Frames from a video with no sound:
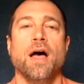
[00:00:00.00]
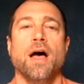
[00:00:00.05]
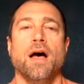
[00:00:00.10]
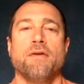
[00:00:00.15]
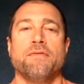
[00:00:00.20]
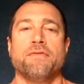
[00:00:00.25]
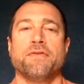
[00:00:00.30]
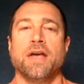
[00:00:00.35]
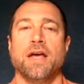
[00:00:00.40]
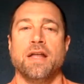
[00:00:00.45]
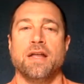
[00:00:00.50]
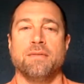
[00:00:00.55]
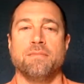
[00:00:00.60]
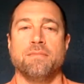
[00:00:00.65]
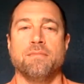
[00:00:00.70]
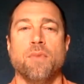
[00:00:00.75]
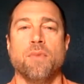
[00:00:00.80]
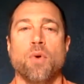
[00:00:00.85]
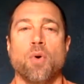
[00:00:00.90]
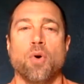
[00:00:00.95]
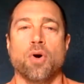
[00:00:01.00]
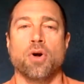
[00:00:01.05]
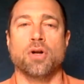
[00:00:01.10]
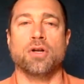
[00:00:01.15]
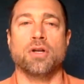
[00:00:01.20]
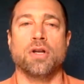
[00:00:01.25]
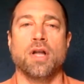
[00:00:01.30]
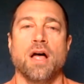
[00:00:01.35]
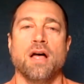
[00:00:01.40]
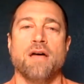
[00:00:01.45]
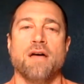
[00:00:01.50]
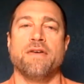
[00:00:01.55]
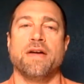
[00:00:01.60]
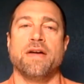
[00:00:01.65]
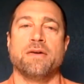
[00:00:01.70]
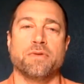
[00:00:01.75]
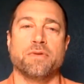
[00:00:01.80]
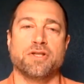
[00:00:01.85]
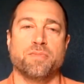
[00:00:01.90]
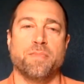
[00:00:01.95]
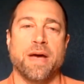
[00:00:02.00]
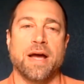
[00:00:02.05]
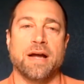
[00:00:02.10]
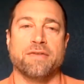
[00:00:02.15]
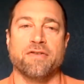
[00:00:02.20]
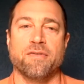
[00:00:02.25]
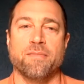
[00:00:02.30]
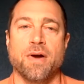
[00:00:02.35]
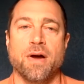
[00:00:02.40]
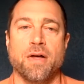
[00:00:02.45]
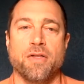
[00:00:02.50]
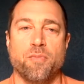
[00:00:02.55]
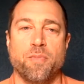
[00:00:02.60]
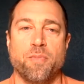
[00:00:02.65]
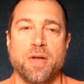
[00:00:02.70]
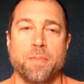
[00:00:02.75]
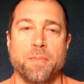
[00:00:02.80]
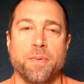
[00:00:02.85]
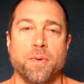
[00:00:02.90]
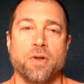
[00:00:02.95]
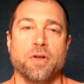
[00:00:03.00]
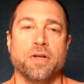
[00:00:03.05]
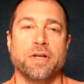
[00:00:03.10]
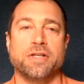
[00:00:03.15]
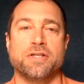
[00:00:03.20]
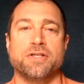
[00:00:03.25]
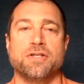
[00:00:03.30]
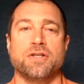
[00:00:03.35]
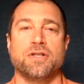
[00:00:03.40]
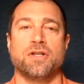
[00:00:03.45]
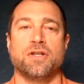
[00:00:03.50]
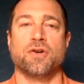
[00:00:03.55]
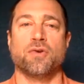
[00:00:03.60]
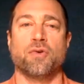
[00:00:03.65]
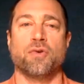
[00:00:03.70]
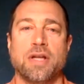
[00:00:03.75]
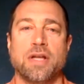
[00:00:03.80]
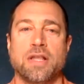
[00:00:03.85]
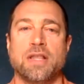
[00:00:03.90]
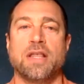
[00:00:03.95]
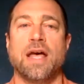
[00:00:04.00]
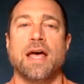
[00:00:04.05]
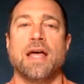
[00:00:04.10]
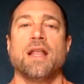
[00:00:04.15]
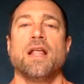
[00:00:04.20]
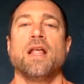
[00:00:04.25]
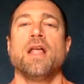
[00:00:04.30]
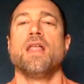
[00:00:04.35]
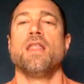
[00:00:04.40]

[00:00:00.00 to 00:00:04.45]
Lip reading: of getting more love and respect from other people is the degree that